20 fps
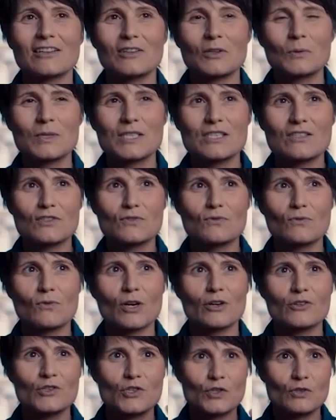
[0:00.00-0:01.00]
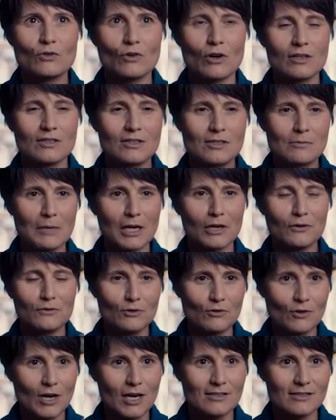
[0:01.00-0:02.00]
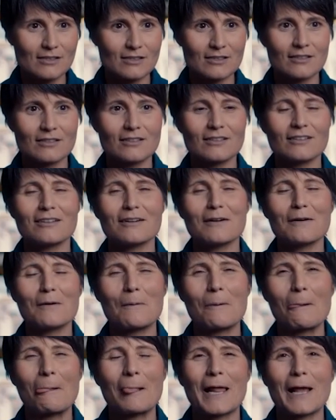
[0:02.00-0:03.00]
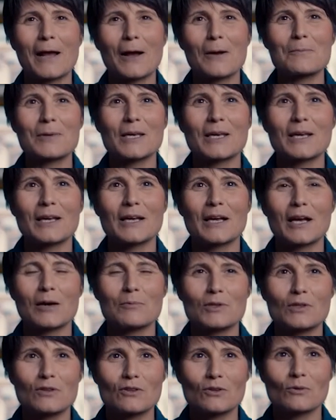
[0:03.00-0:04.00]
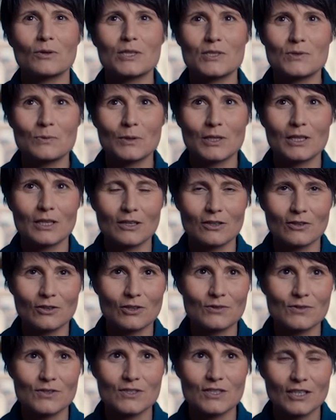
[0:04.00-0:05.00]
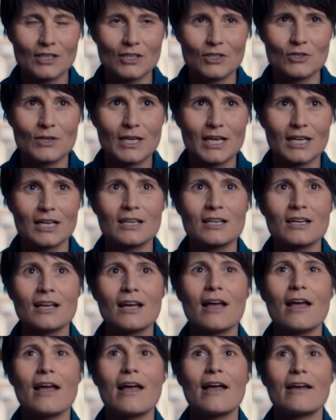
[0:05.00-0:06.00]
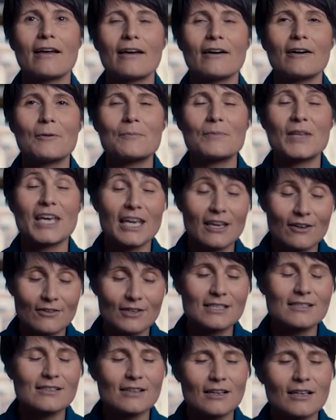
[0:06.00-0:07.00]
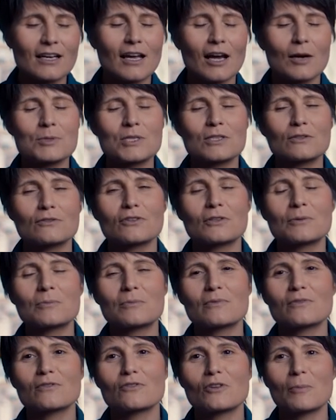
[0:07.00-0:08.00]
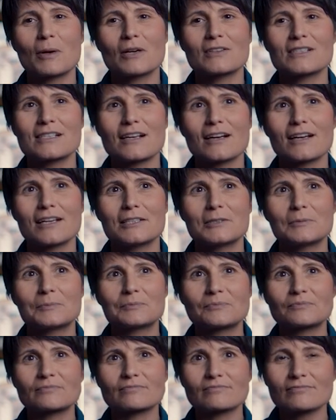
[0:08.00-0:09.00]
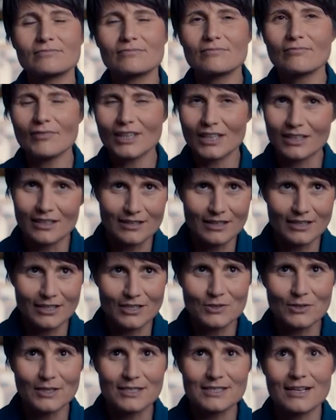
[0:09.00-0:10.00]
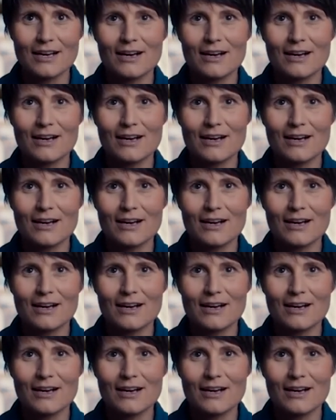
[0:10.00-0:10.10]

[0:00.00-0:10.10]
and there was this very strong smell of grass uh, coming, coming through as we, you know, started to get um, air inside the capsule from, from outside. And then they took us